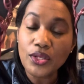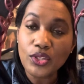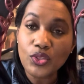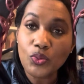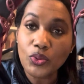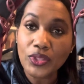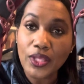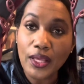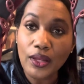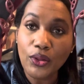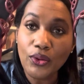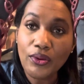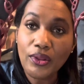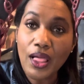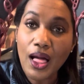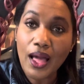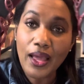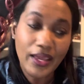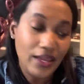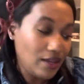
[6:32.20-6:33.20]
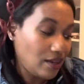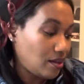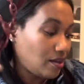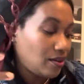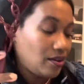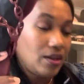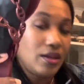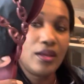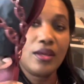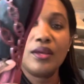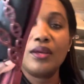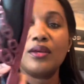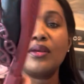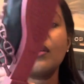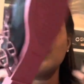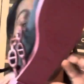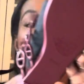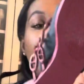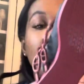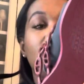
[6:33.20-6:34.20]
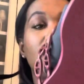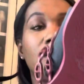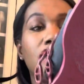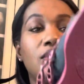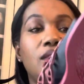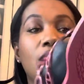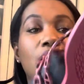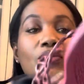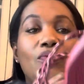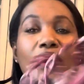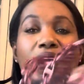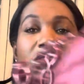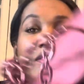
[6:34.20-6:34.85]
this is what they look like. As I said,